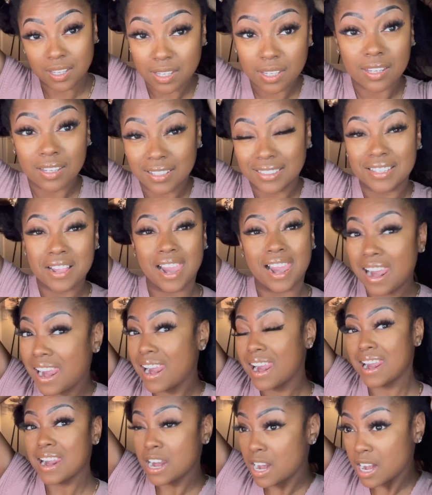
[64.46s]
yeah, what I'm going
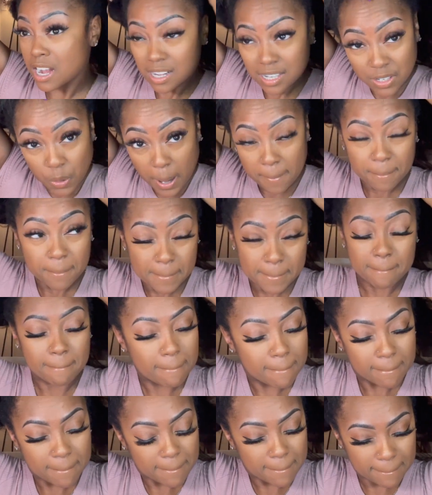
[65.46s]
to do is, I'm
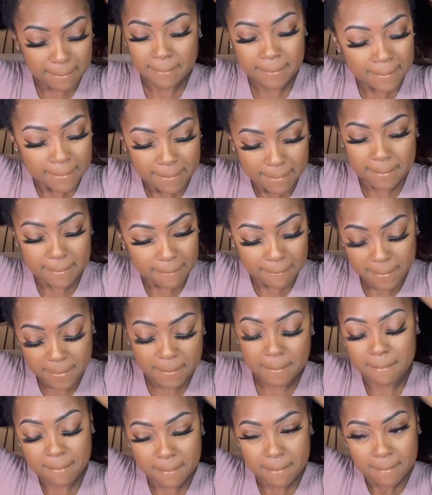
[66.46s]
feeling super lazy per
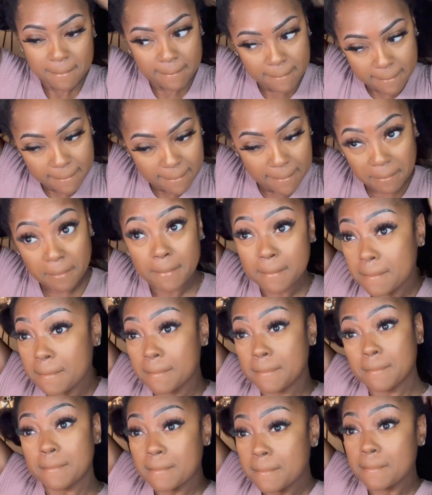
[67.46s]
usual. So I'm
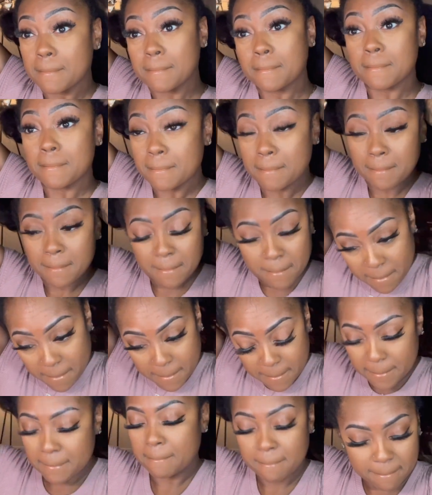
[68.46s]
just going to braid my
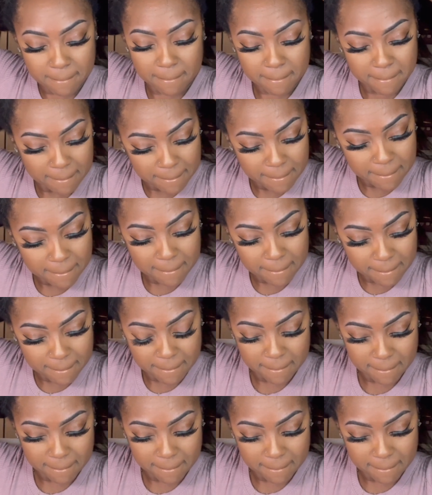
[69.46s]
hair in two giant